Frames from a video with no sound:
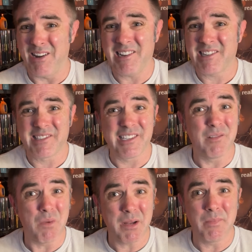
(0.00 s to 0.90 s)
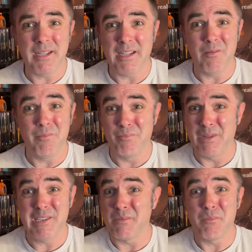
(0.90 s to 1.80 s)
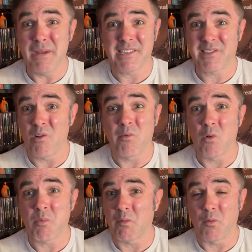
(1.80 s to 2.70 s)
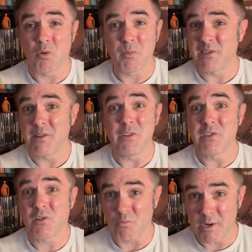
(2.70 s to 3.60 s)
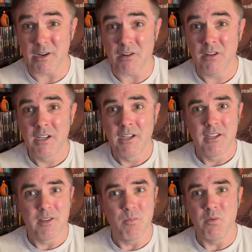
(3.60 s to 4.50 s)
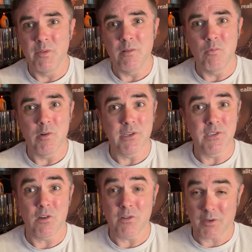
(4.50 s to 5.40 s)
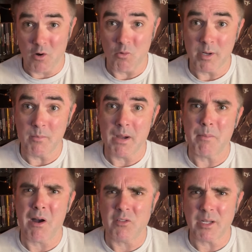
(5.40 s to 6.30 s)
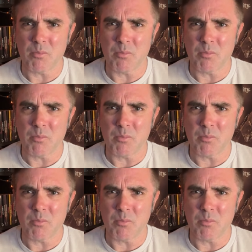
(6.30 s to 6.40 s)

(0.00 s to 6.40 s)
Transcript: honestly might be his best overall performance of his career. The movie was co-written by Polly